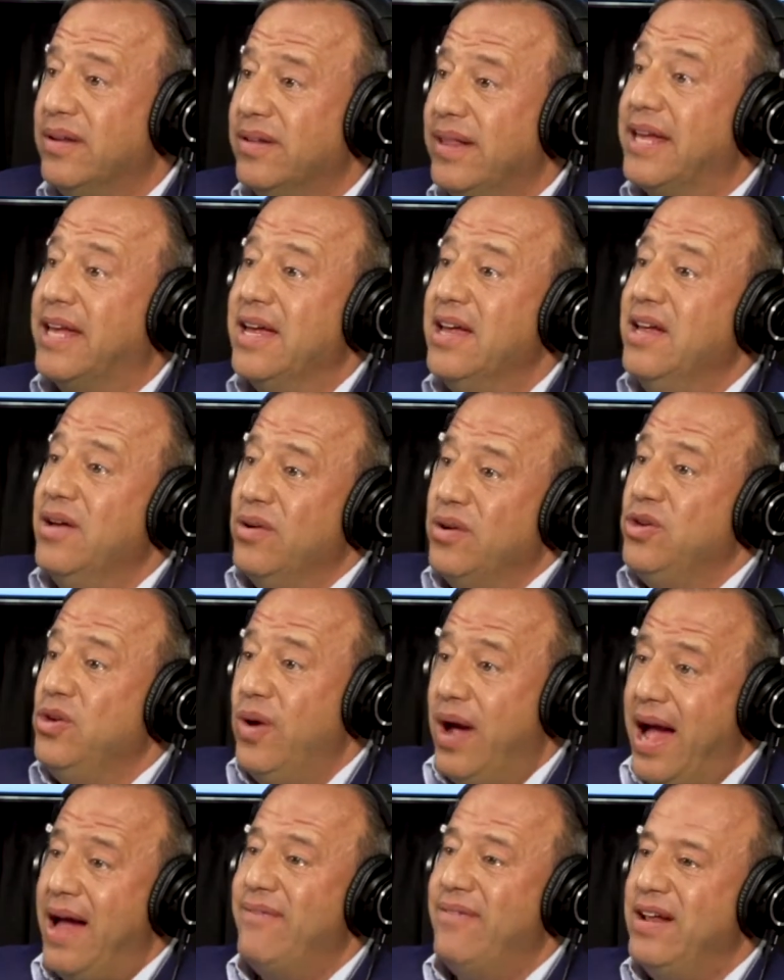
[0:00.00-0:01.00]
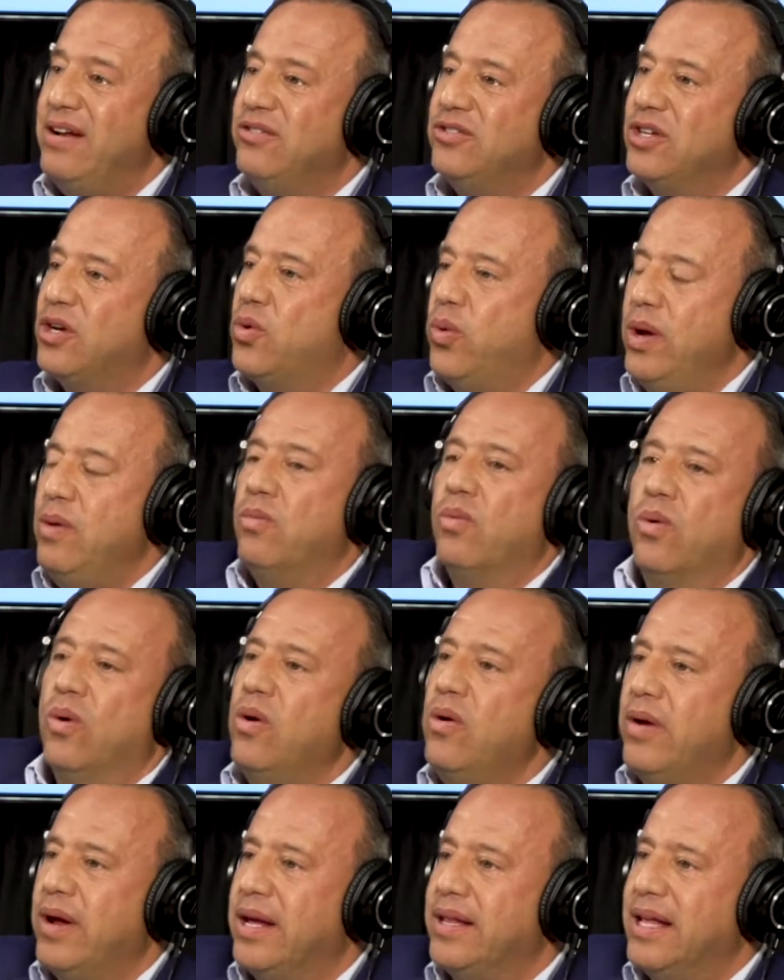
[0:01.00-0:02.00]
Like you have energy, quit
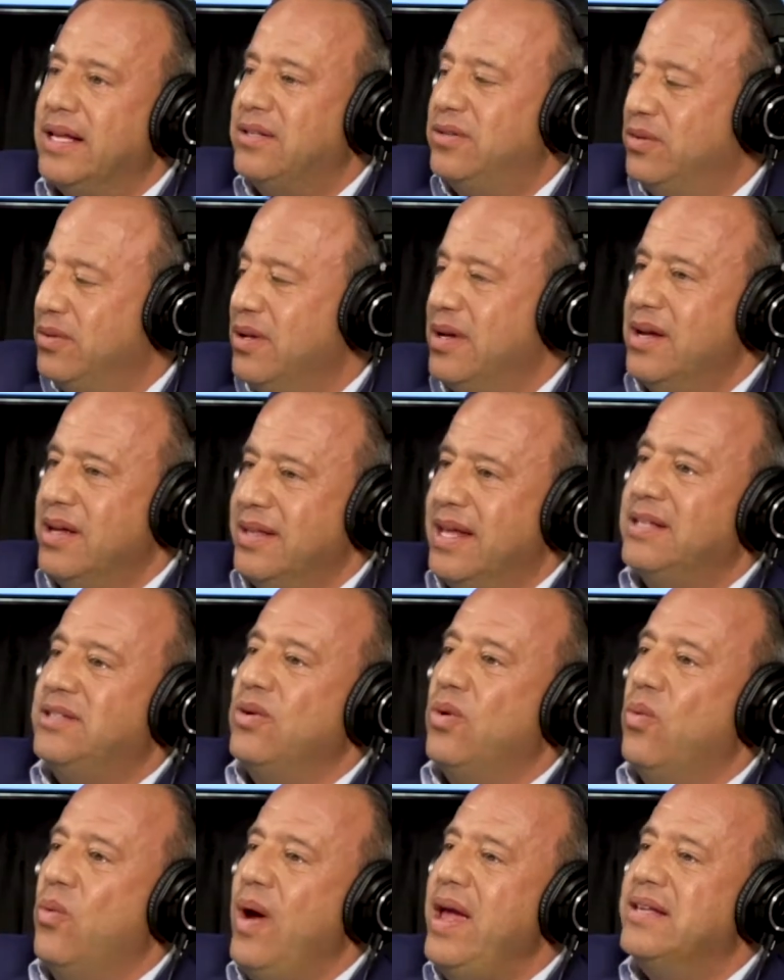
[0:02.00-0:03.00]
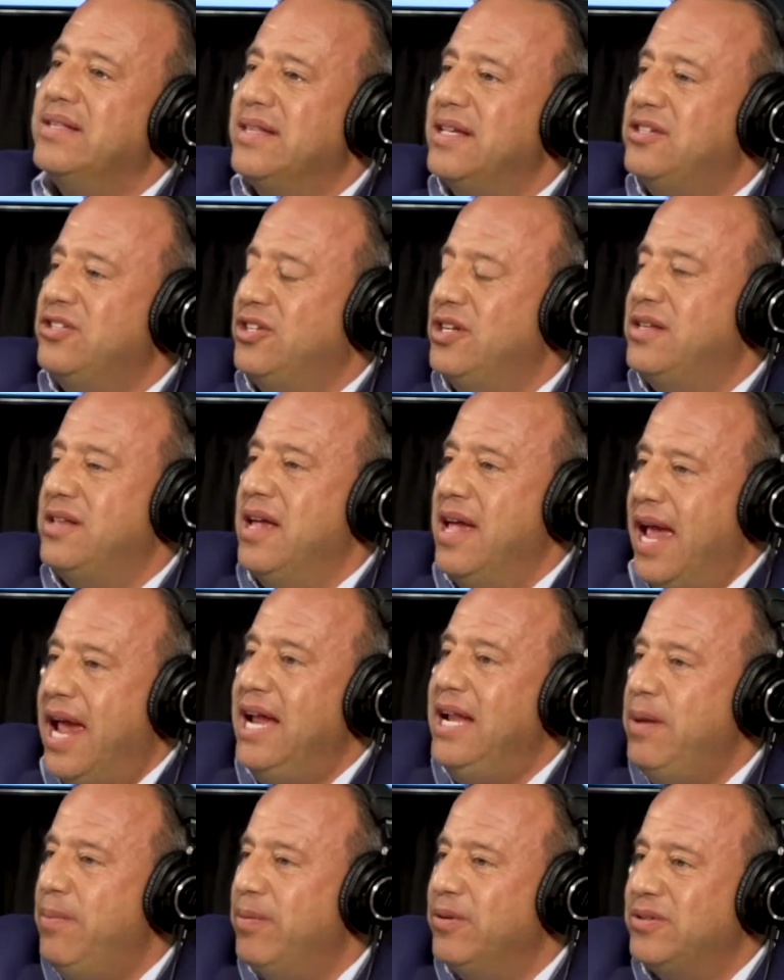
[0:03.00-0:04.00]
worrying. That's a that's a waste. That should
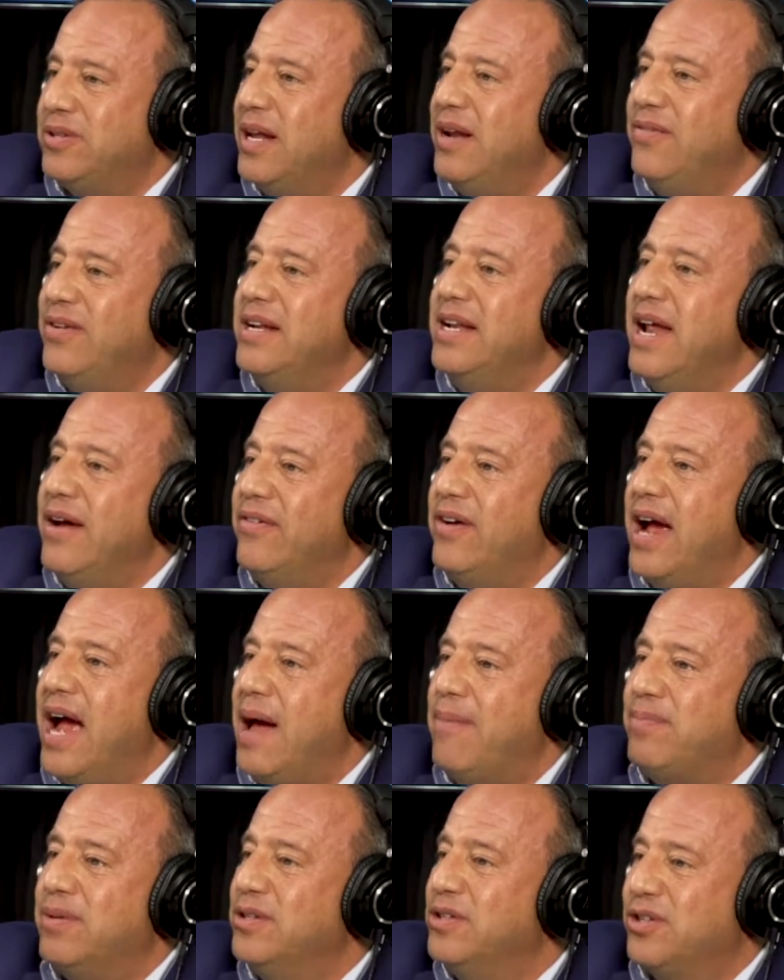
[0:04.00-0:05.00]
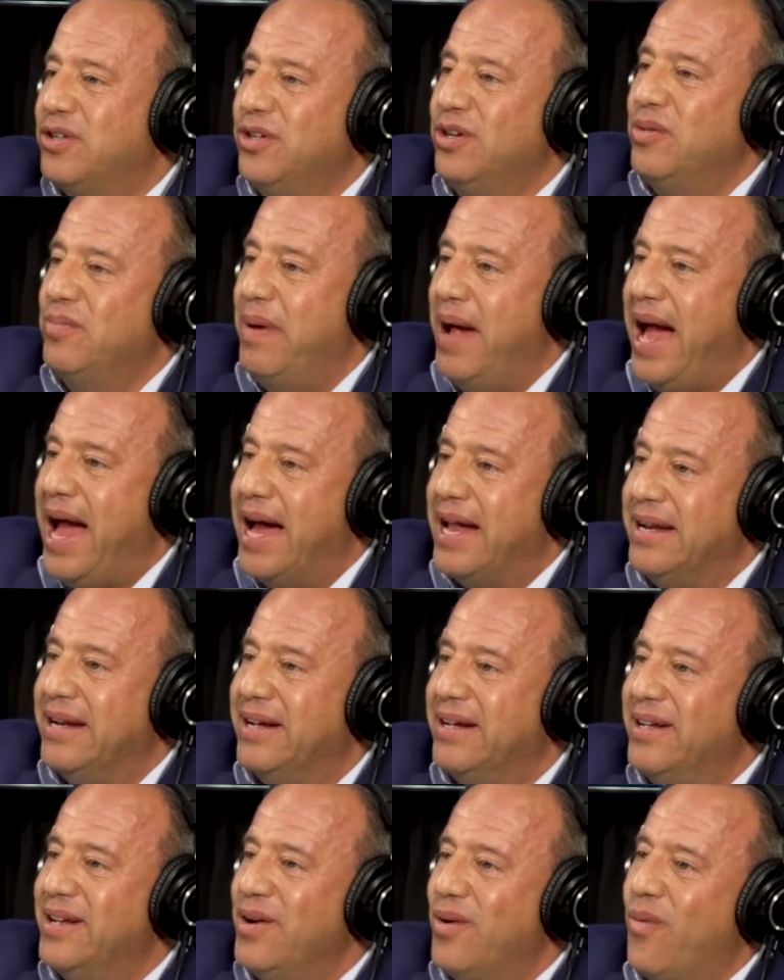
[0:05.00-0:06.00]
80% of it never happens, good or bad.
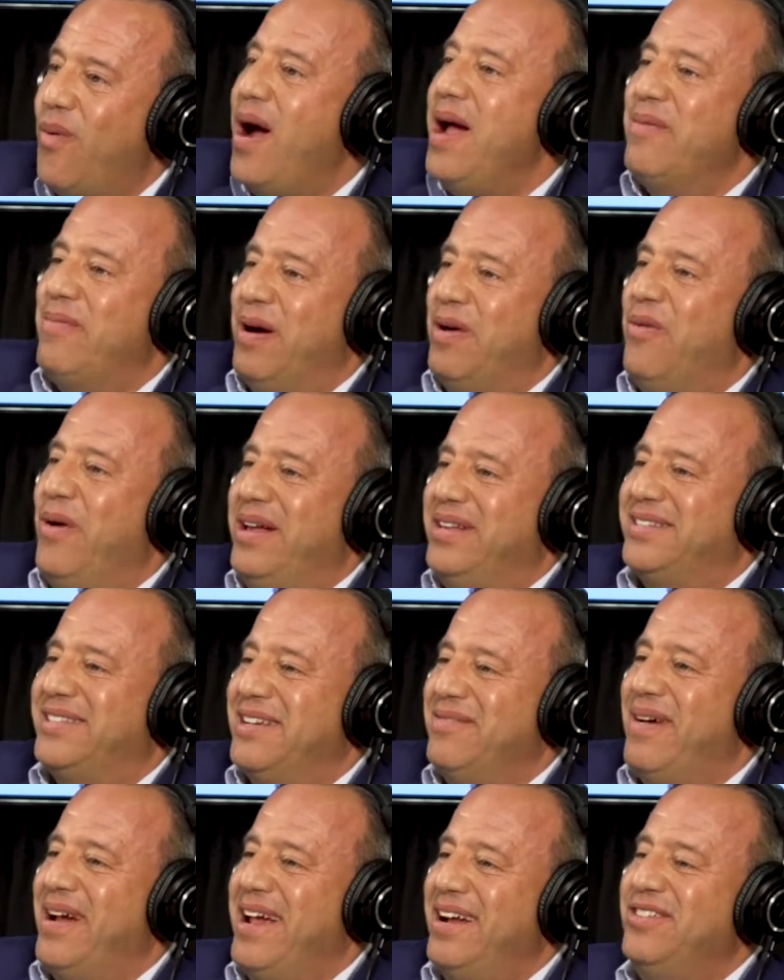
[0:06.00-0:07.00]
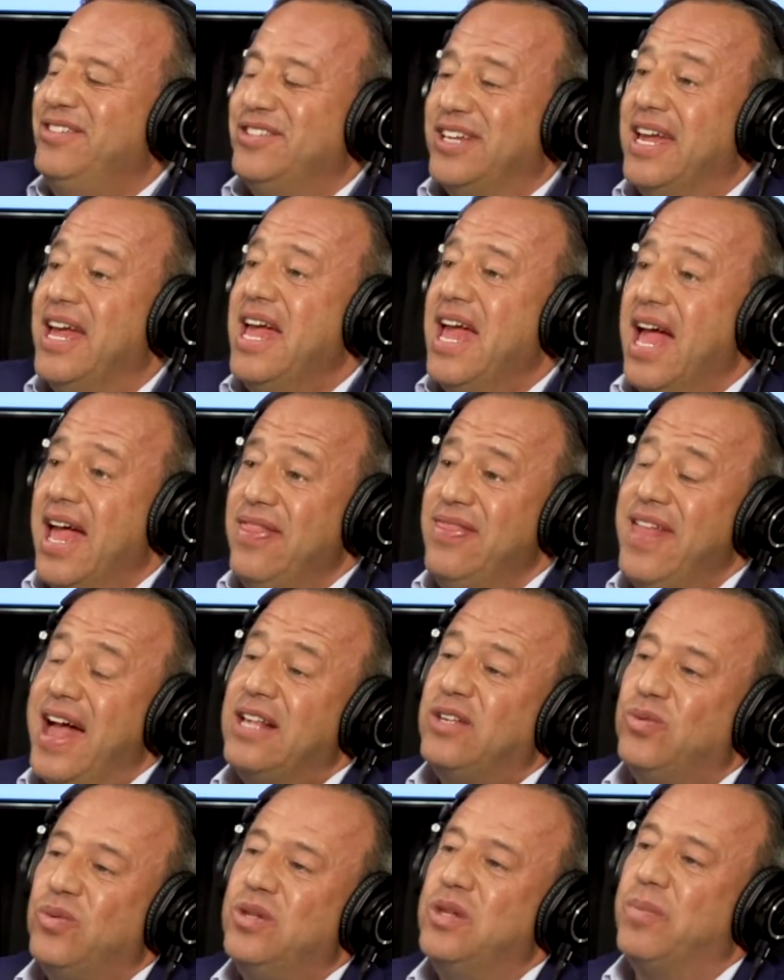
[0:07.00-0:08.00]
Yeah. Why am I wasting my energy? And
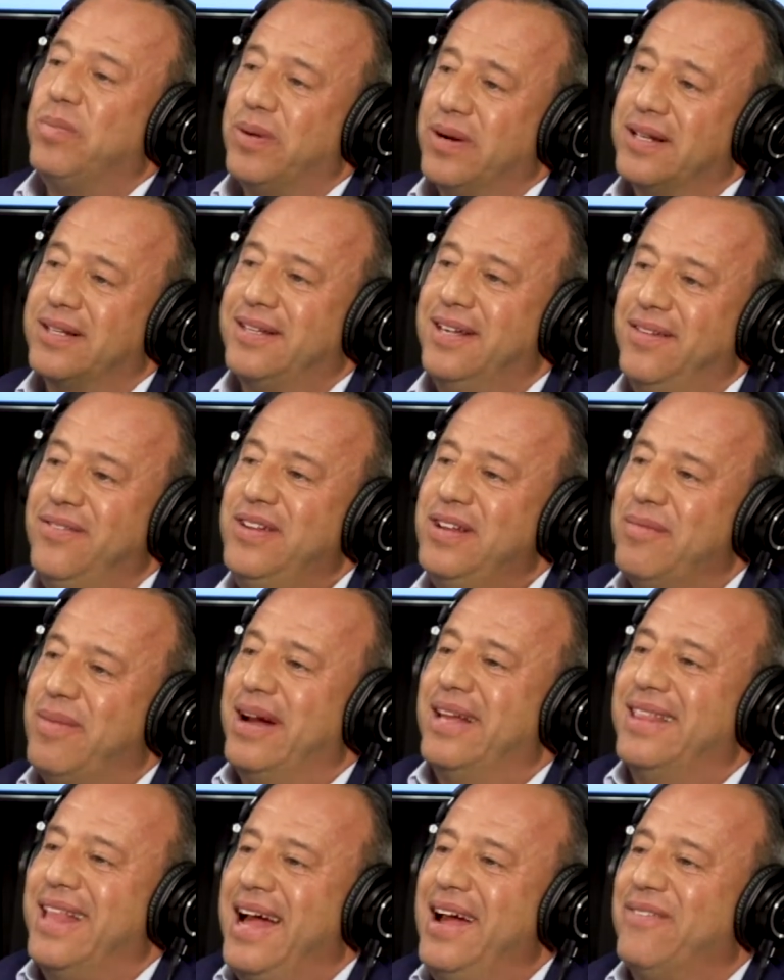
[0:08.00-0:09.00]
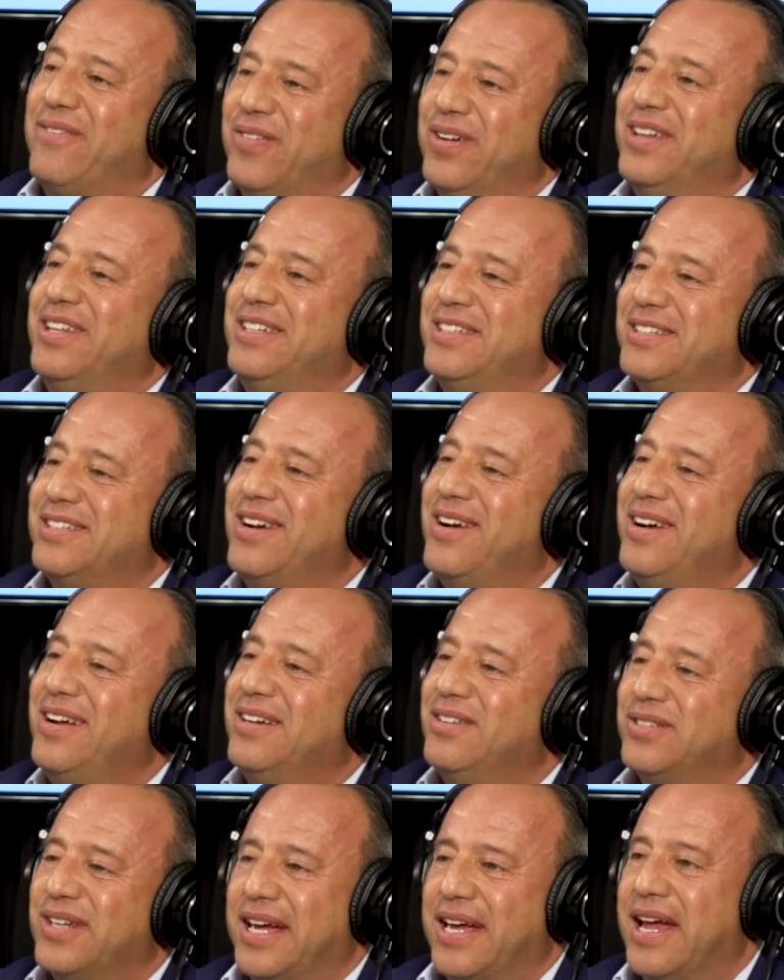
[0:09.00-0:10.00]
that's where the productivity of my life really
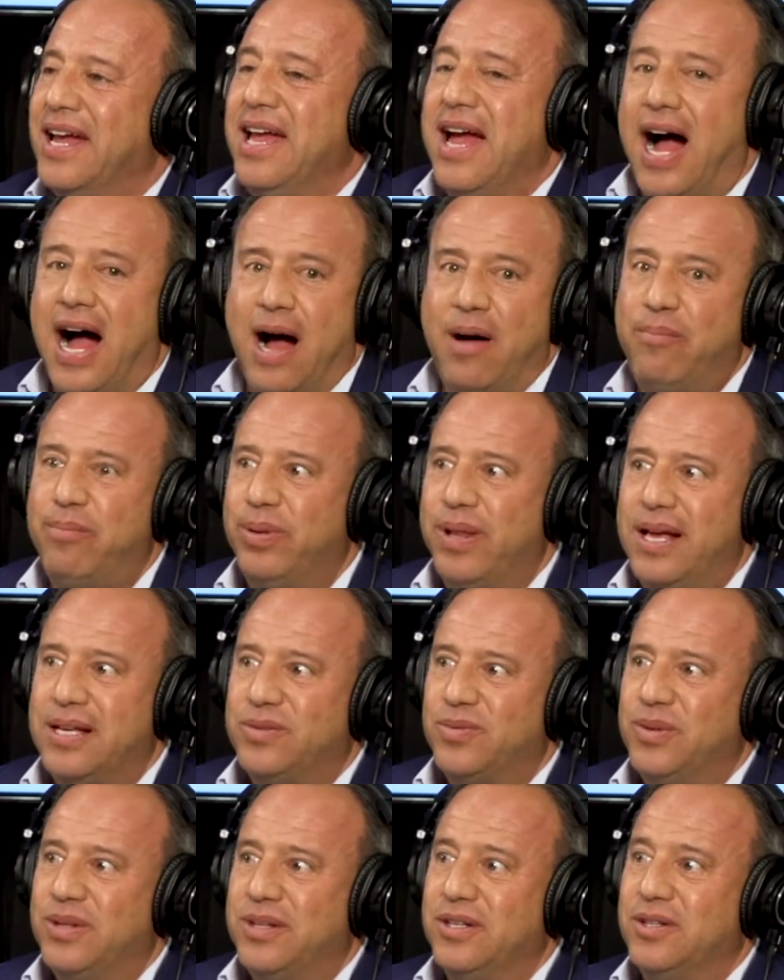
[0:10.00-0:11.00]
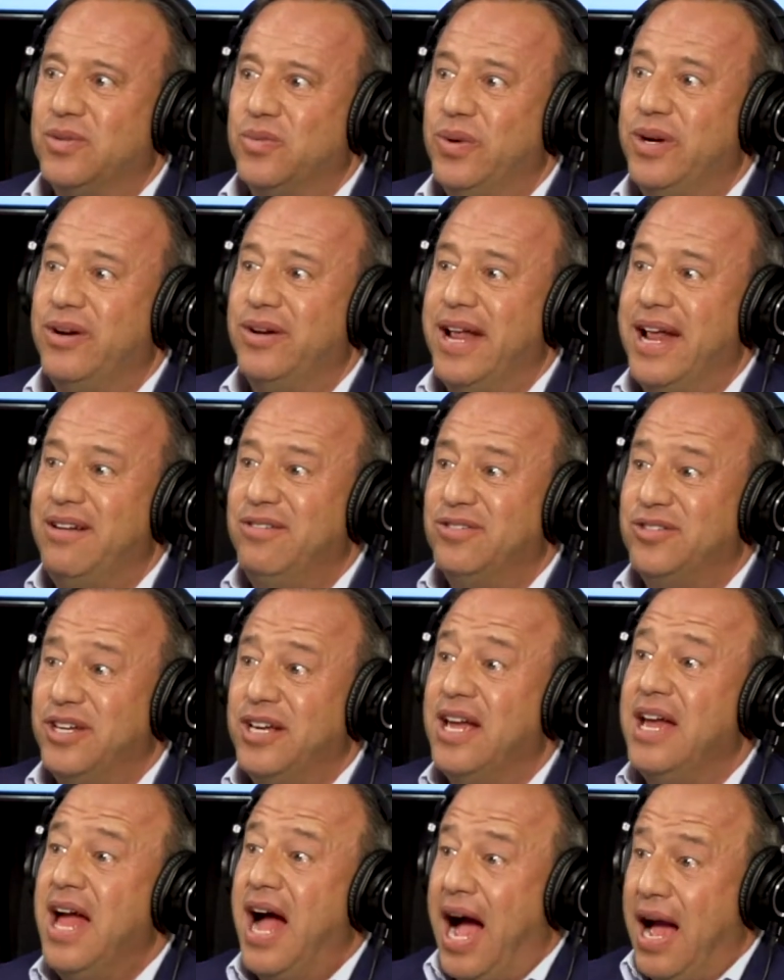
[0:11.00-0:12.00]
started. Is like I'm blessed with this weird energy.